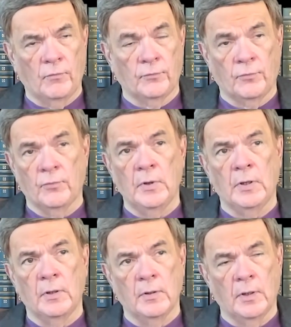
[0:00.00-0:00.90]

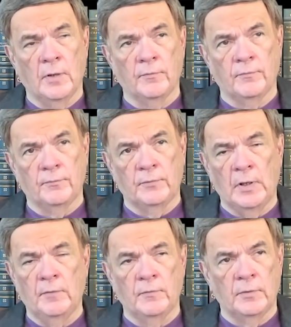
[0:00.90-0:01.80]
tree of
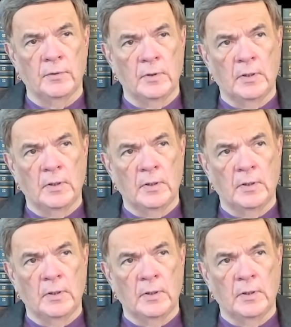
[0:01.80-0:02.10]
David,